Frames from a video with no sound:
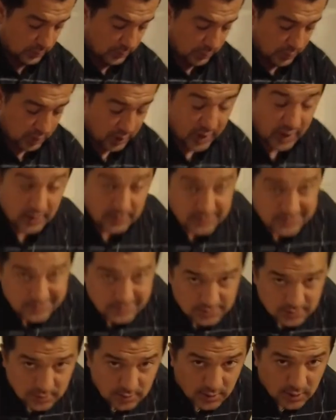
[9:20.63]

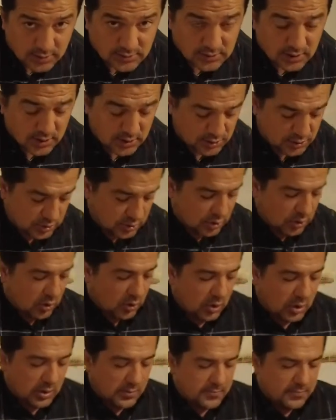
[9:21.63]
plates, as I should
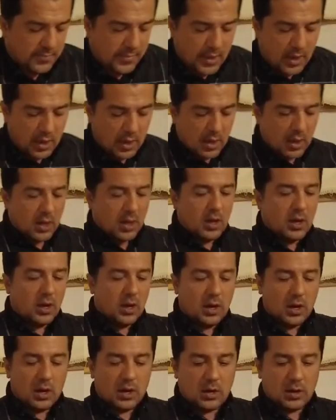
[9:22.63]
call them,
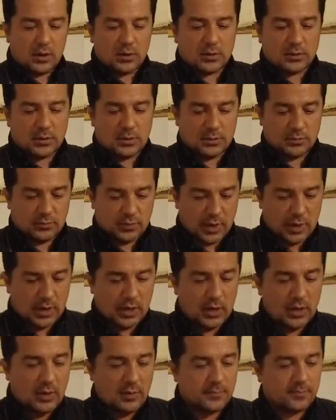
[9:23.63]
are
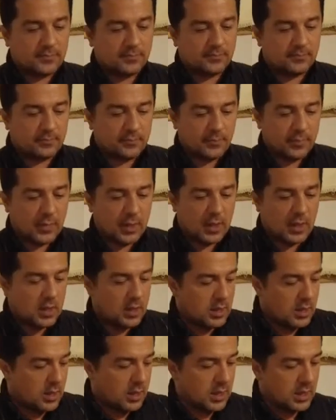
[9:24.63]
ready,
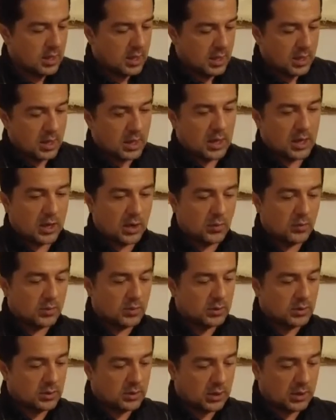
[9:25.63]
I
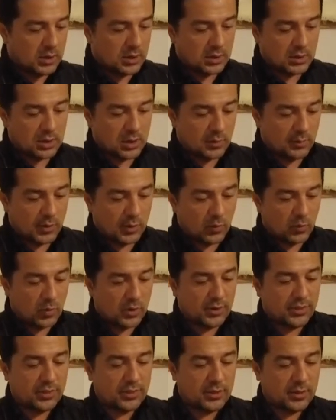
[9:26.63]
will come up
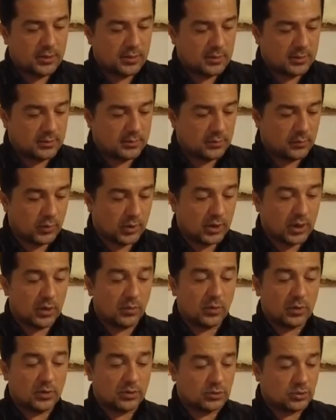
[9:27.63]
with what I
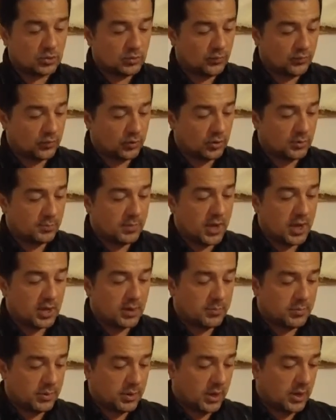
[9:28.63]
want to do for the
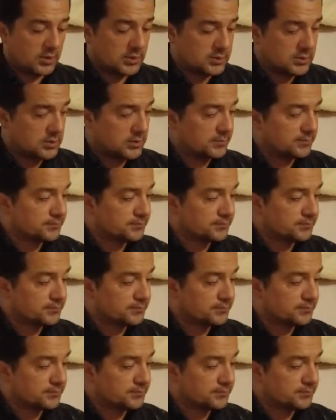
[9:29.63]
back plate